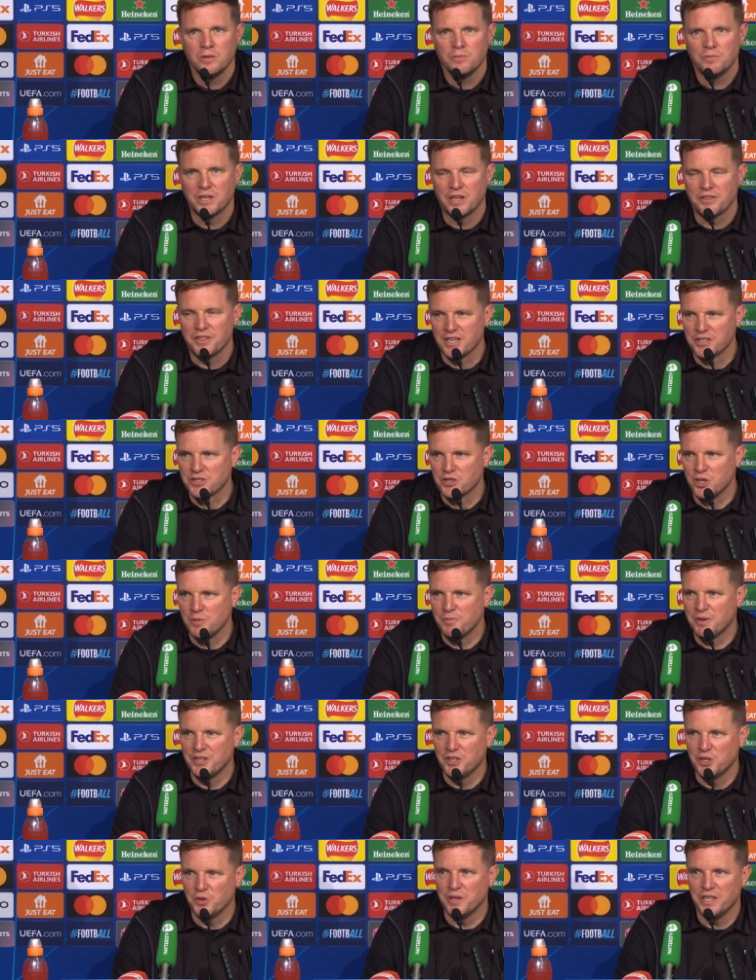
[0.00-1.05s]
I think it's only
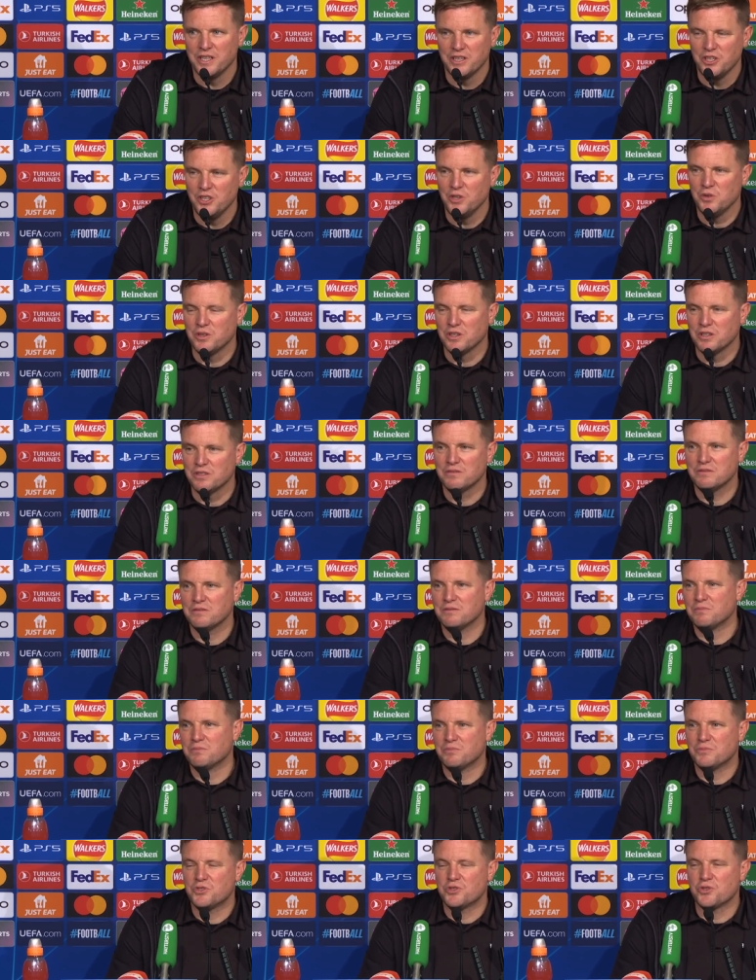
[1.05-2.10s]
by doing that you can
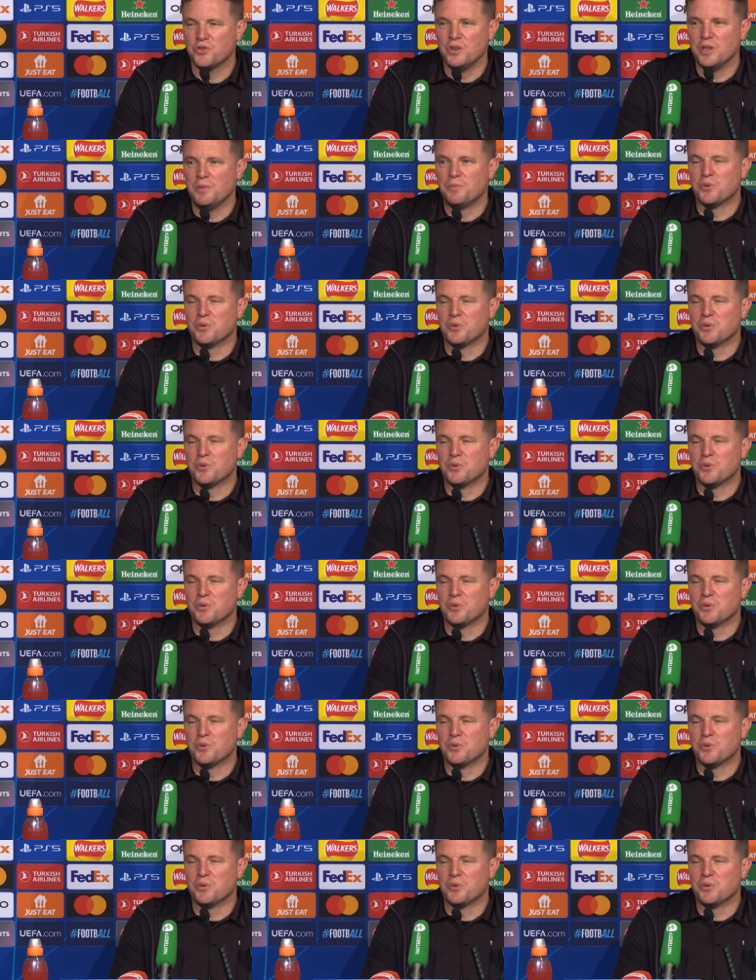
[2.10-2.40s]
truly